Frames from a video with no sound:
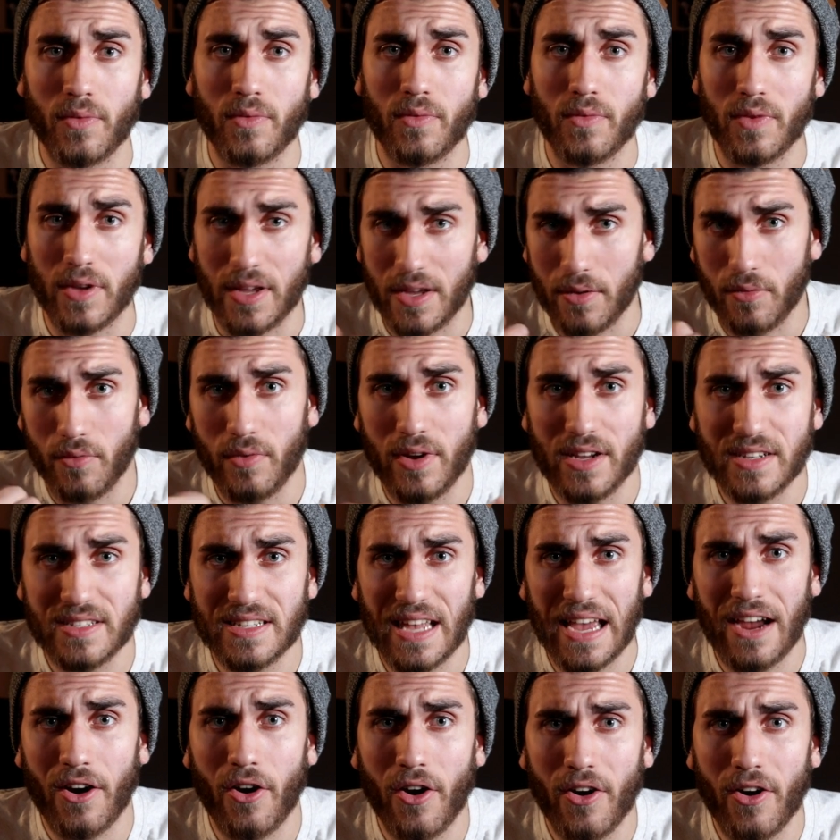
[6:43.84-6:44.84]
He, he's
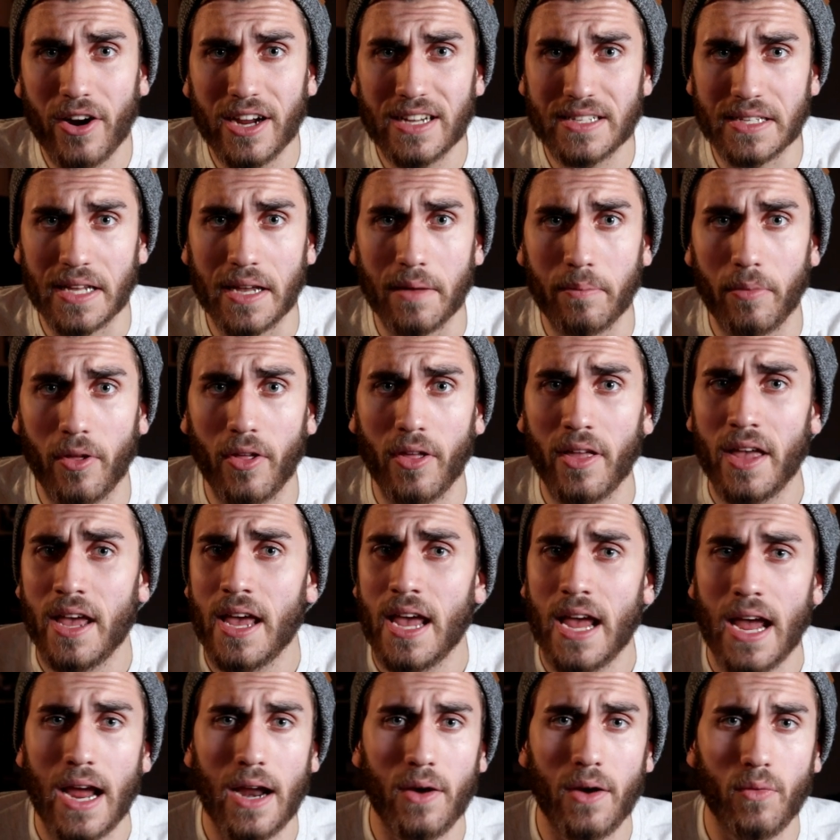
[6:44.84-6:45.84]
our example.
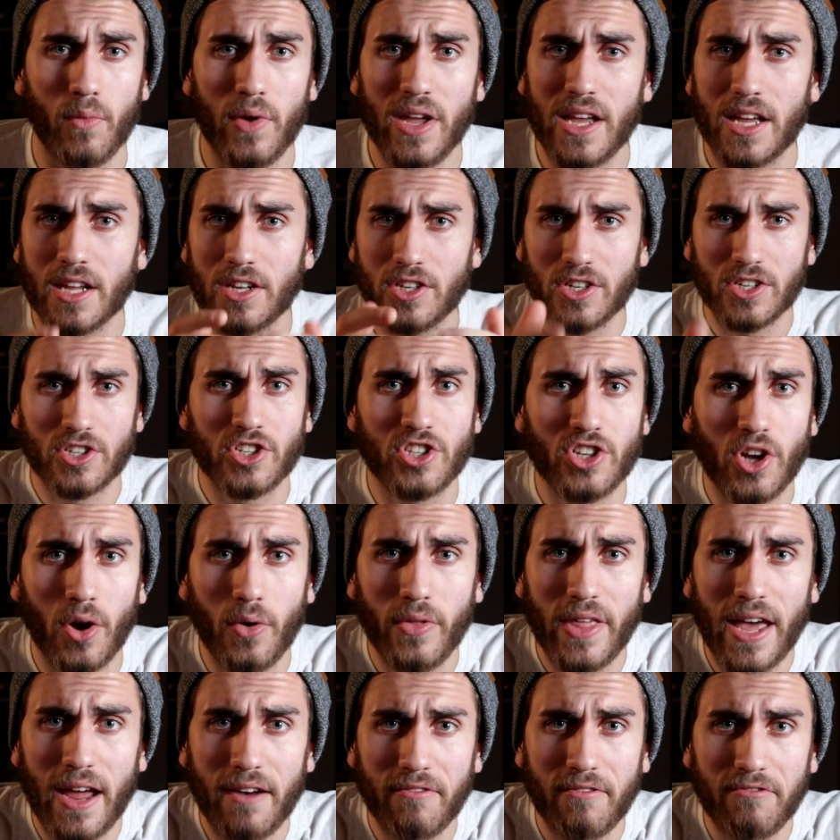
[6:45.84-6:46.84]
And we can just show
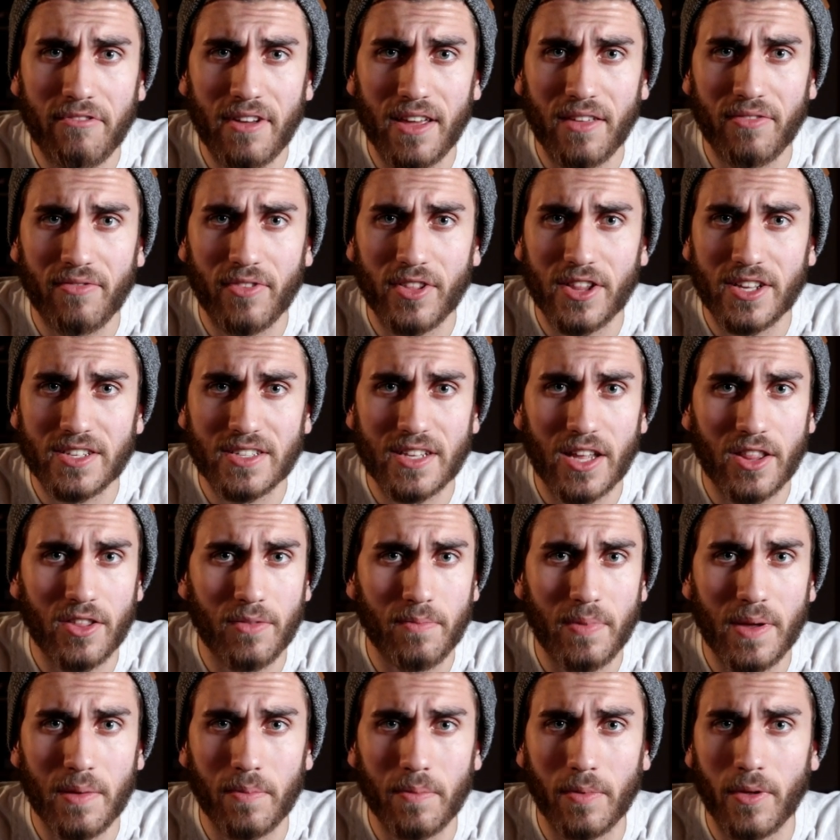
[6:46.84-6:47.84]
that faithfulness to other
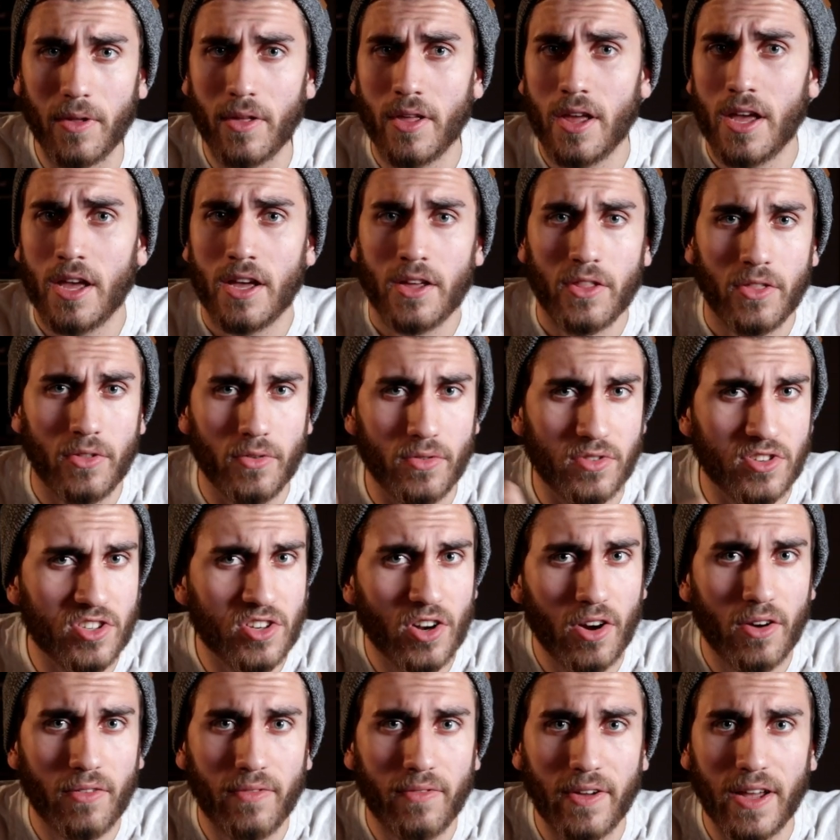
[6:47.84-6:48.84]
people through
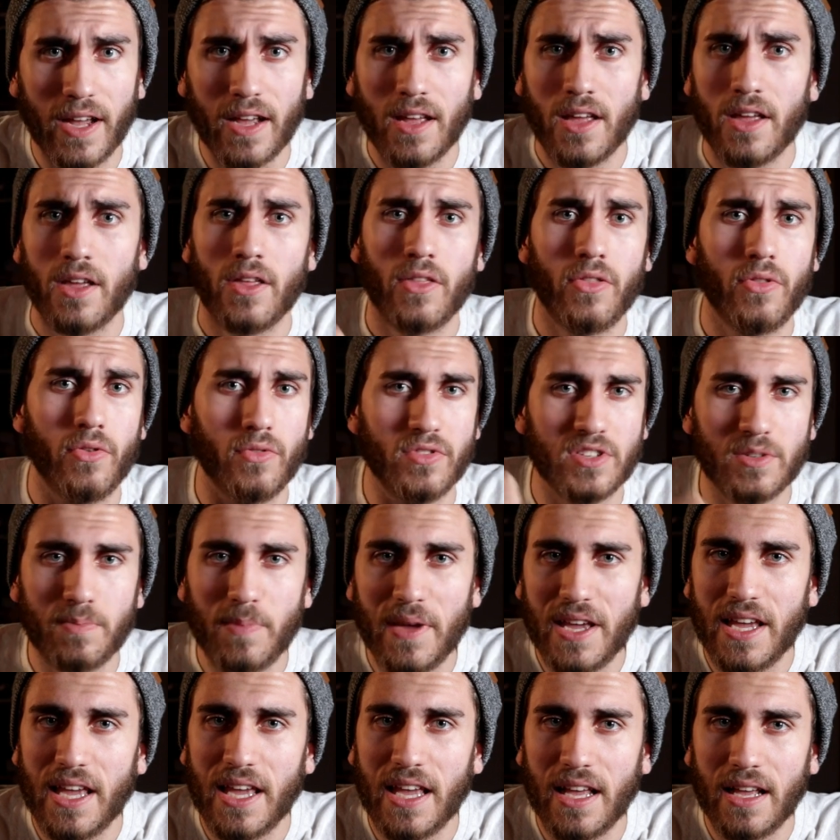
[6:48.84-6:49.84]
serving, through
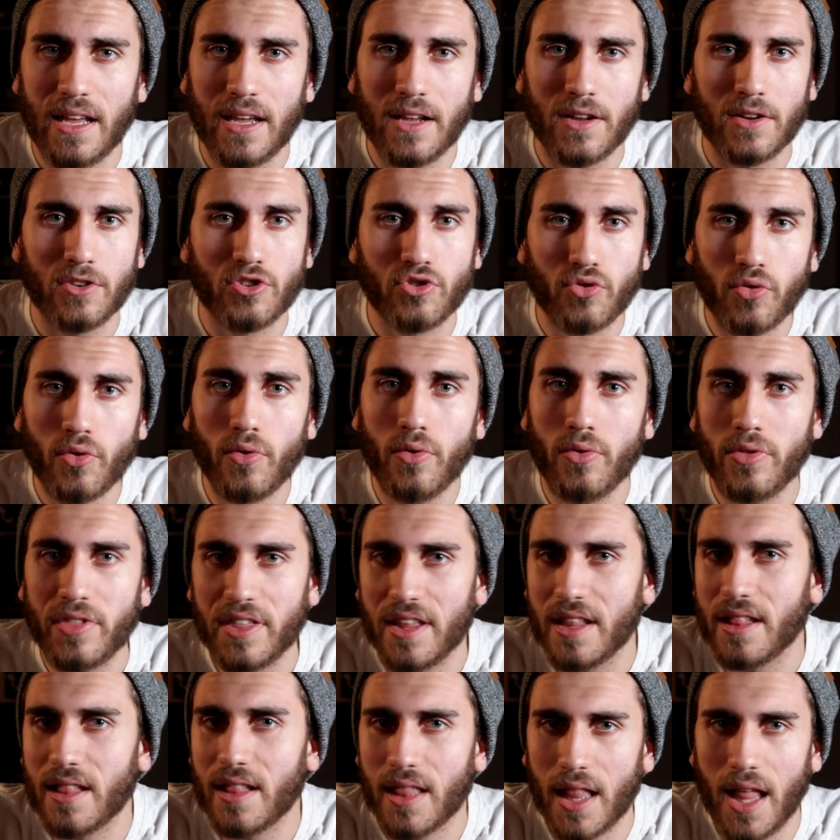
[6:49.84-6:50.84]
speaking truth
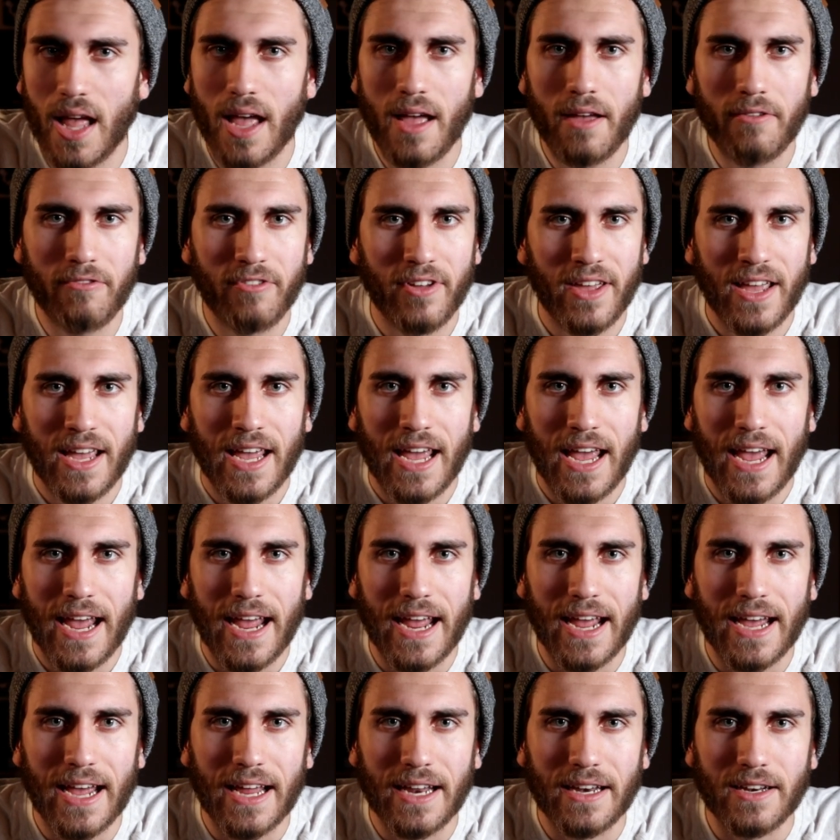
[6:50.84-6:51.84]
in love,
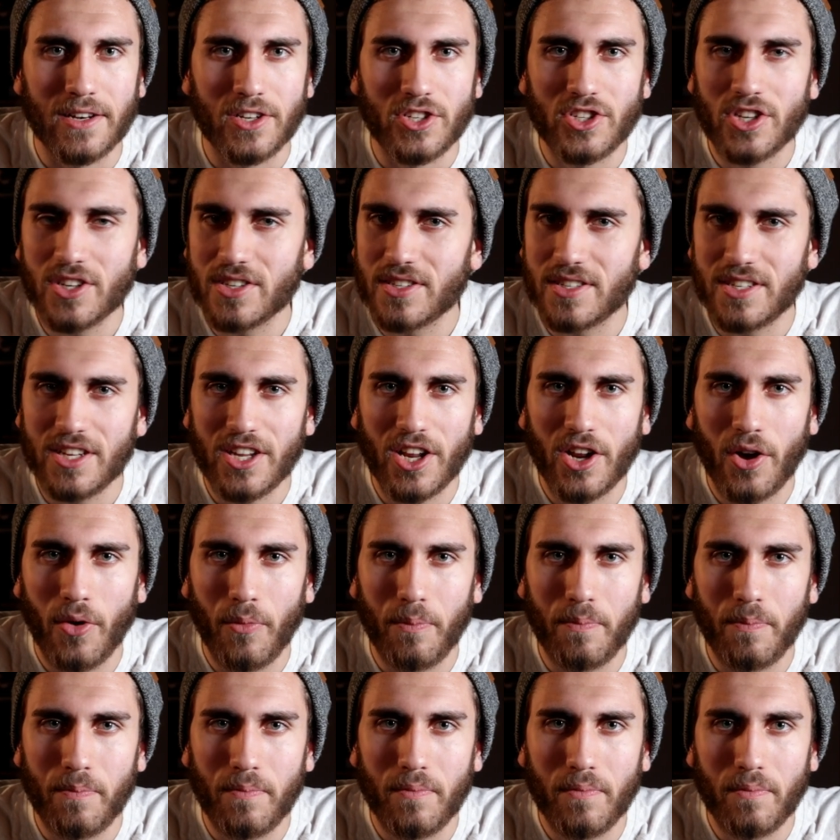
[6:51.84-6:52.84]
and just, you know,
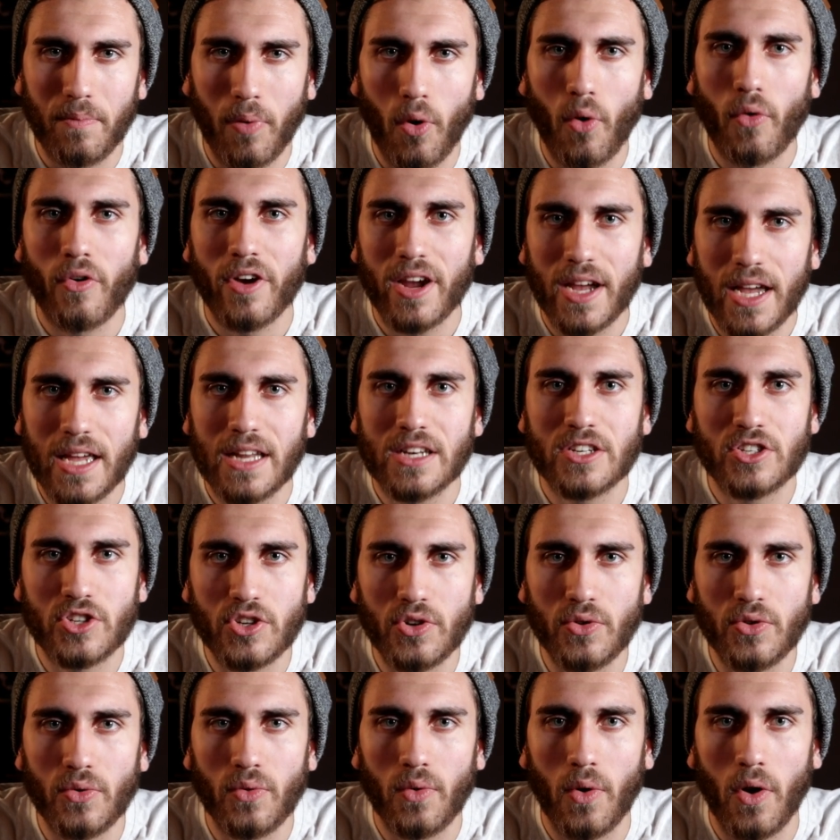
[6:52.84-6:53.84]
pouring
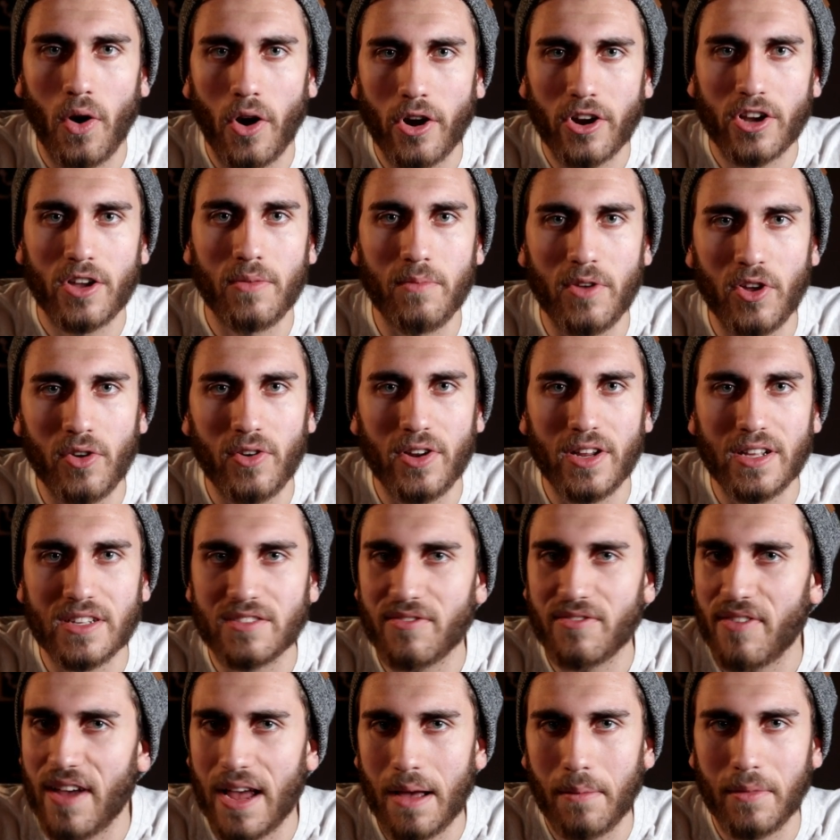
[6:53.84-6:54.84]
into our communities,
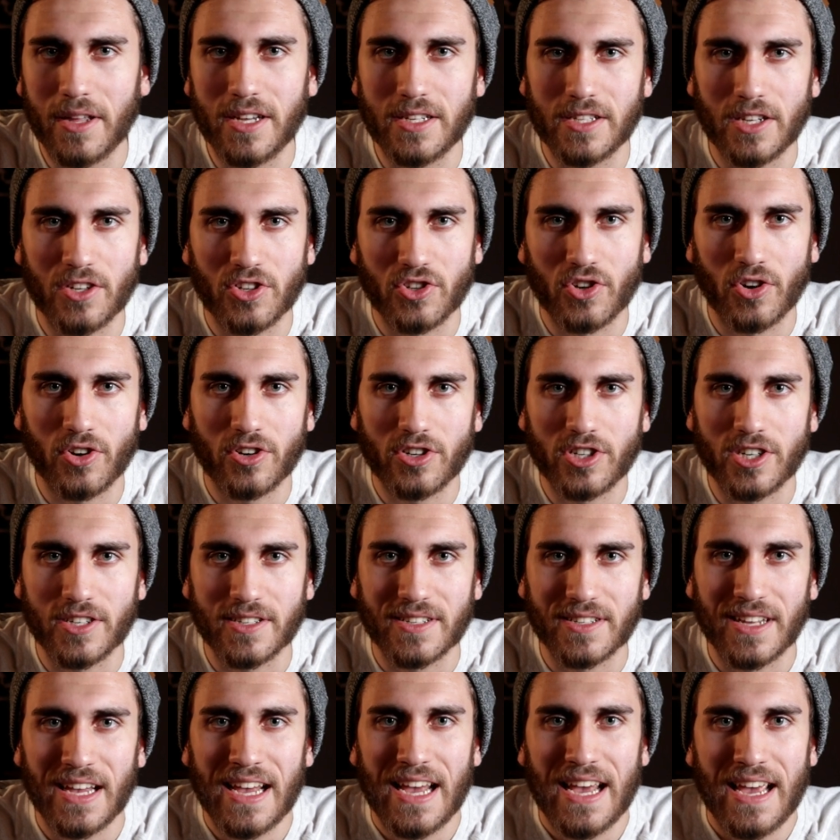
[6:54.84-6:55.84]
families, and churches.